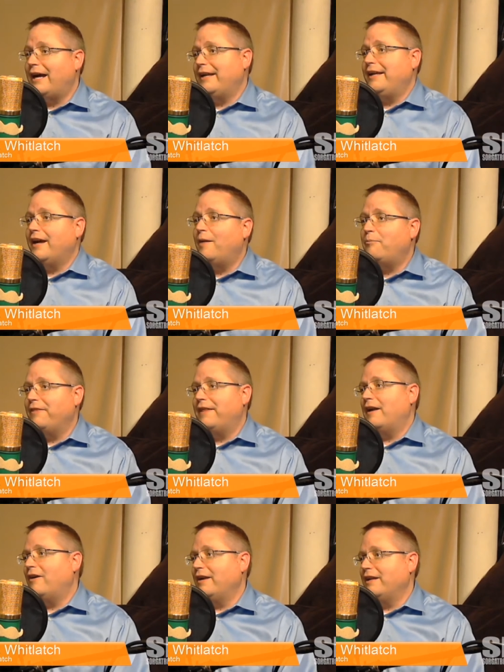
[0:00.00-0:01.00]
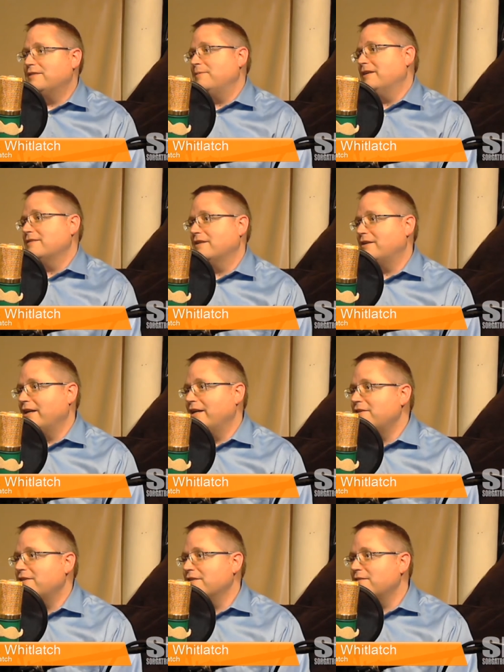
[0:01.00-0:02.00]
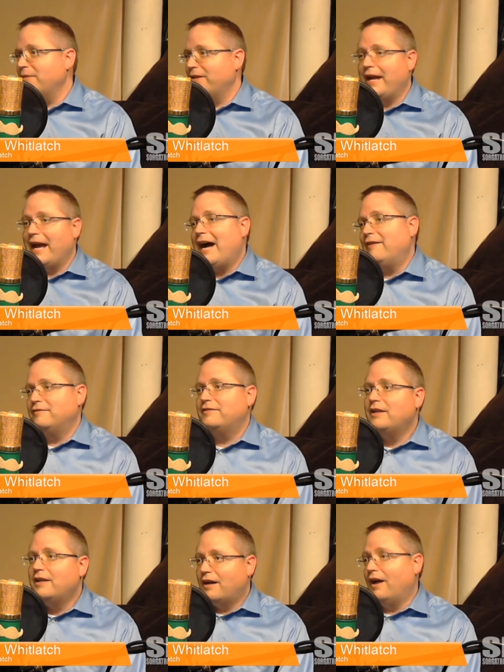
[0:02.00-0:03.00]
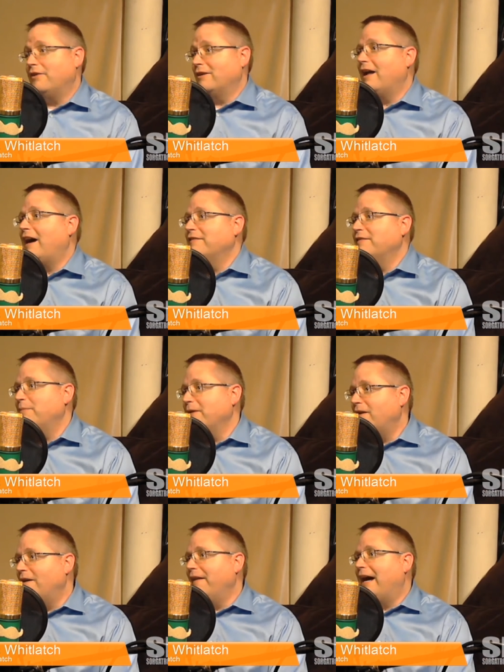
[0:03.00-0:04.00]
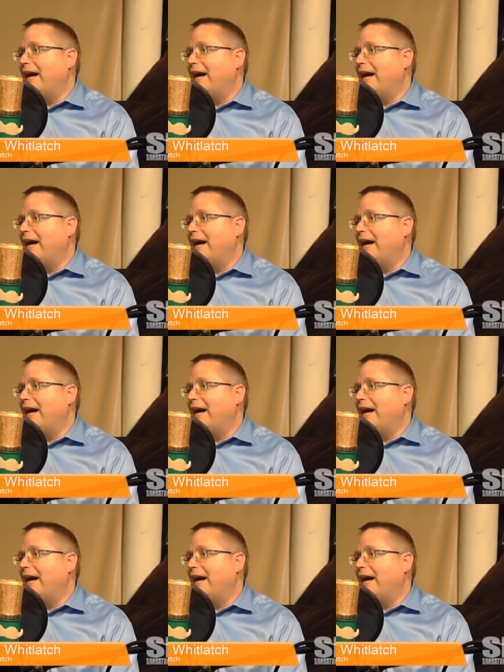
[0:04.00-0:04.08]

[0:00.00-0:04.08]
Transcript: lining up with that audience because of their interests, but they have other lives beyond